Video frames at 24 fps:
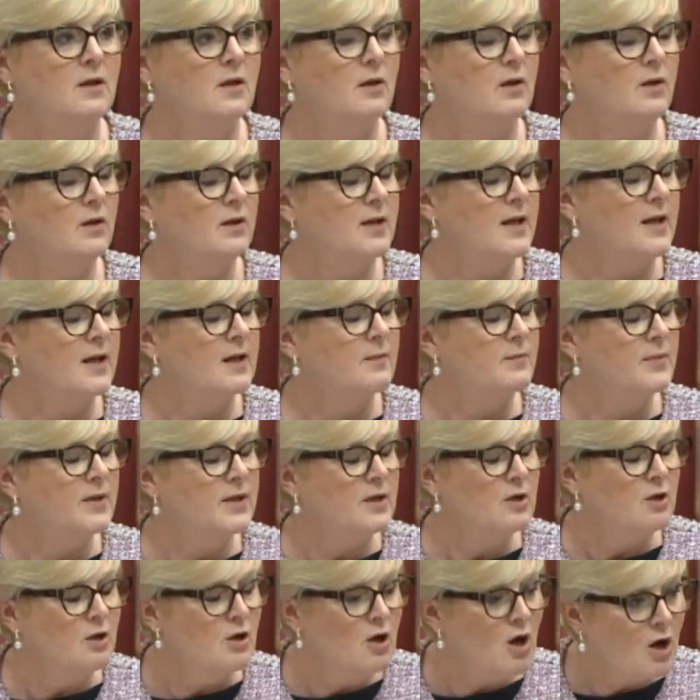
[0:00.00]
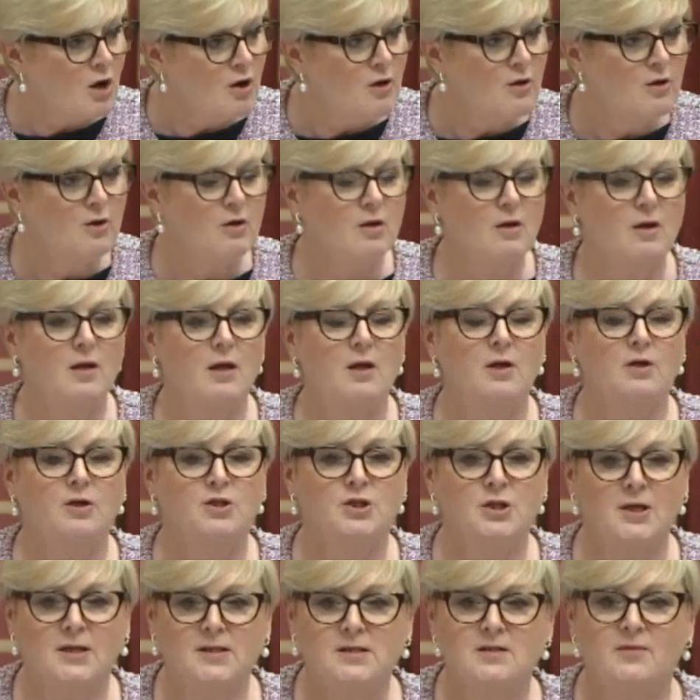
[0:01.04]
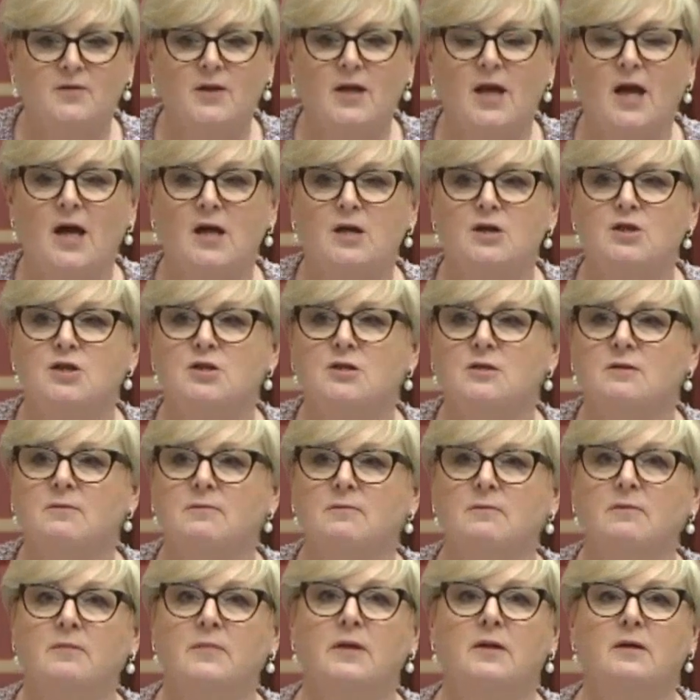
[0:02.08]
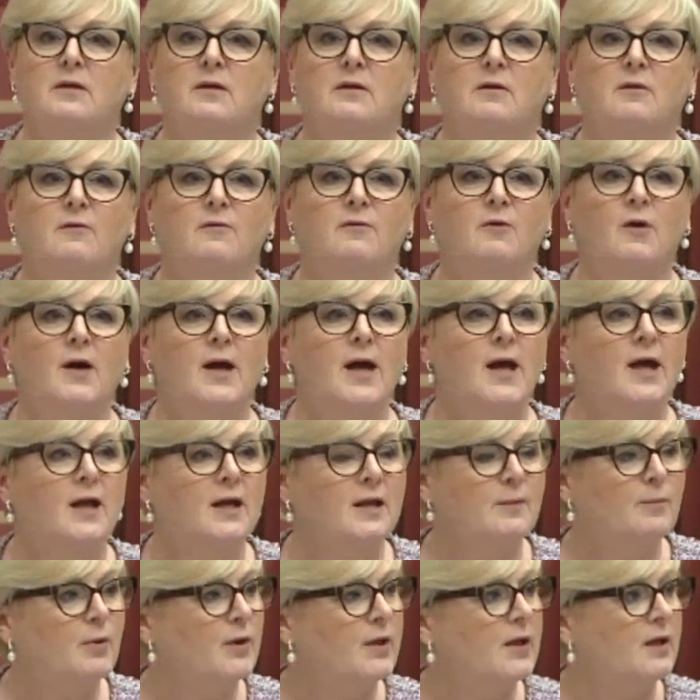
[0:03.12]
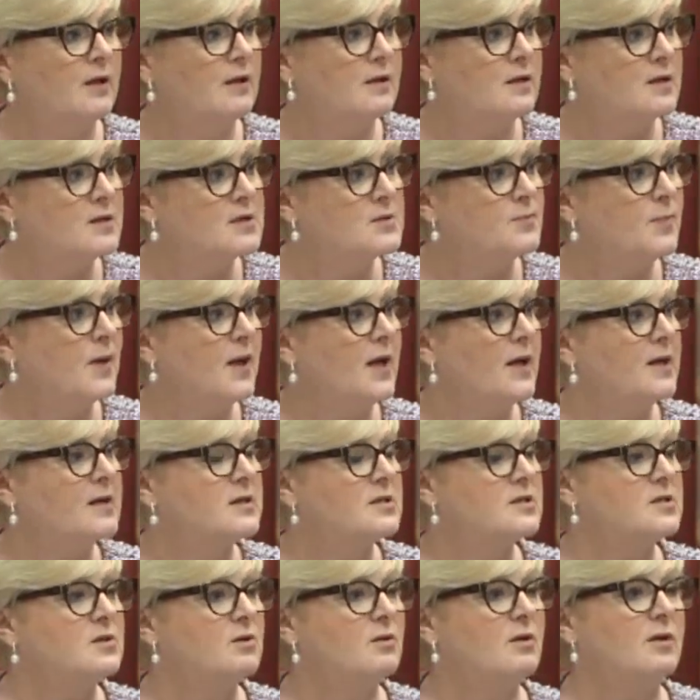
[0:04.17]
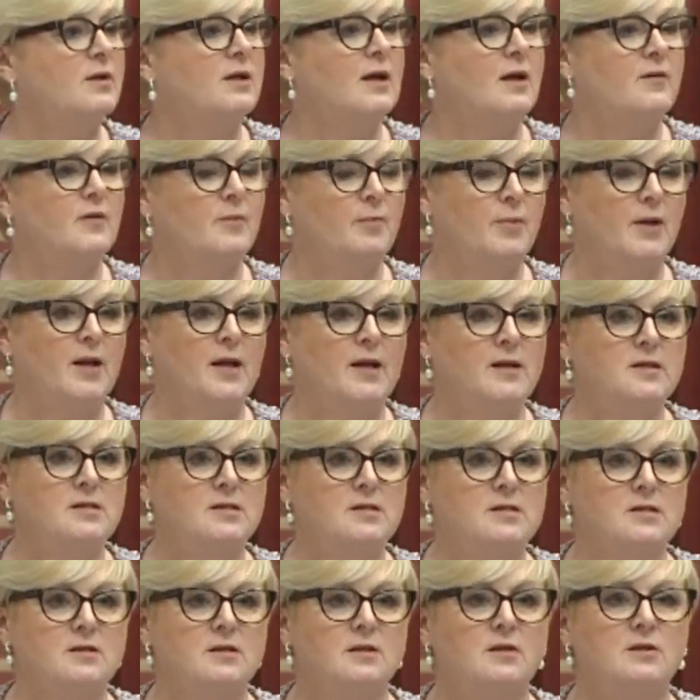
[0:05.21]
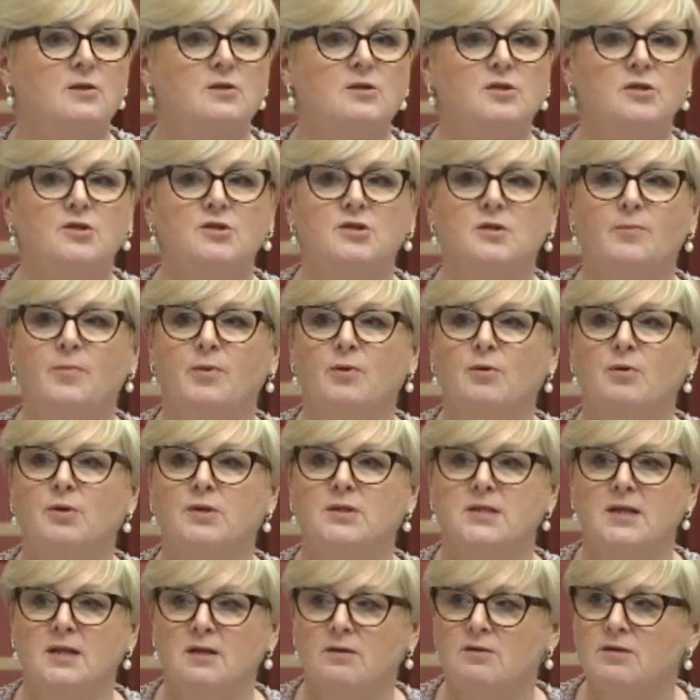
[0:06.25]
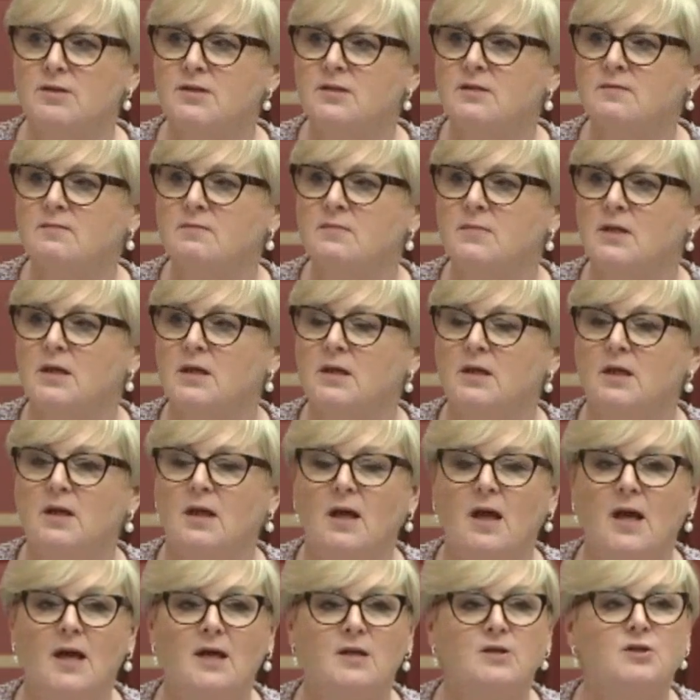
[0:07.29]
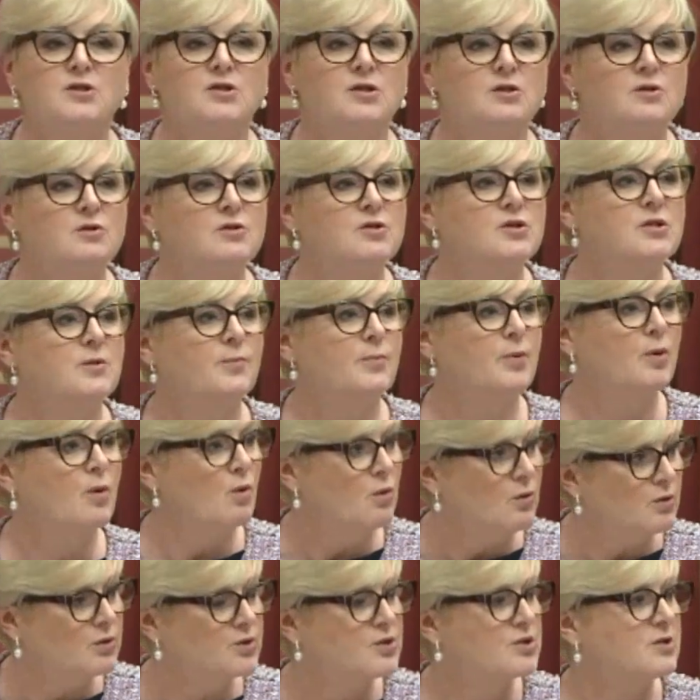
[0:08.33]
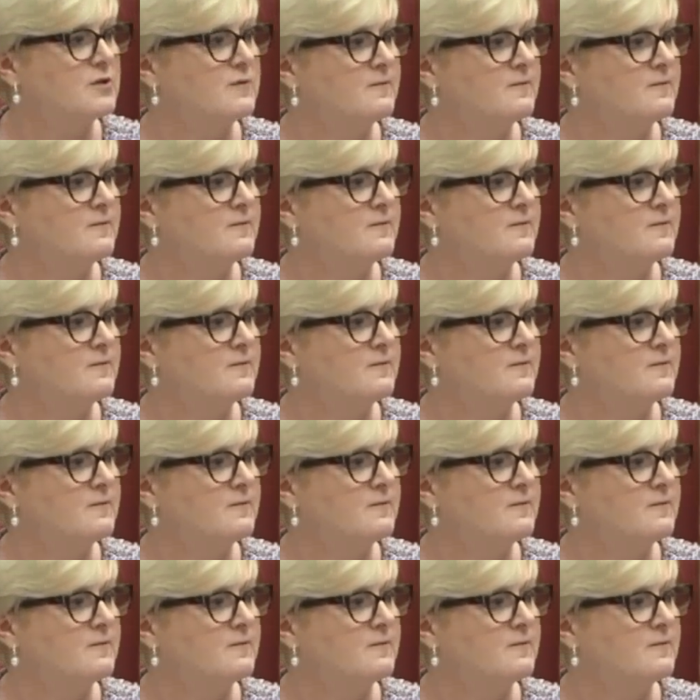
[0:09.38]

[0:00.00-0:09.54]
There can be no justification for anybody in this place or in the other place to support terrorism and to support